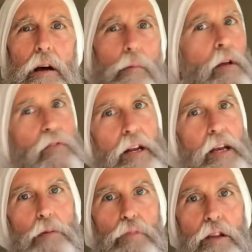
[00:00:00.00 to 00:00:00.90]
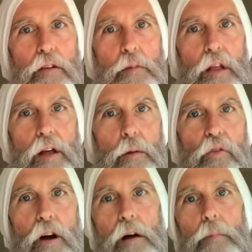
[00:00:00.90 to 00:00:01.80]
If you did, please give me a
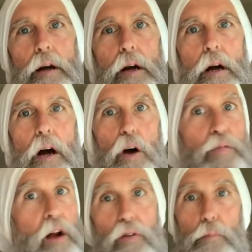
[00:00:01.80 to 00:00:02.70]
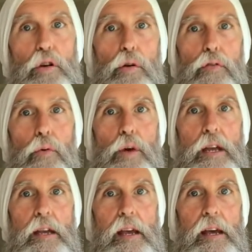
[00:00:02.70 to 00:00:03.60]
thumbs up. Hope you're having a beautiful
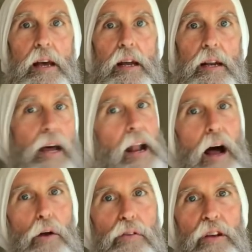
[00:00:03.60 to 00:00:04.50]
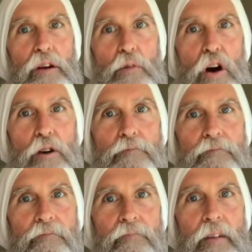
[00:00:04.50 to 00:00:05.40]
weekend, and I'll see you tomorrow.
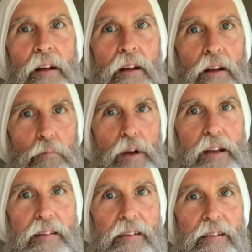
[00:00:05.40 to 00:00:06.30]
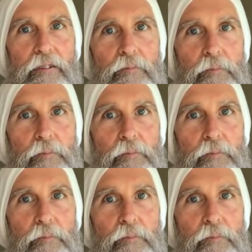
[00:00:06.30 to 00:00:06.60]
Peace.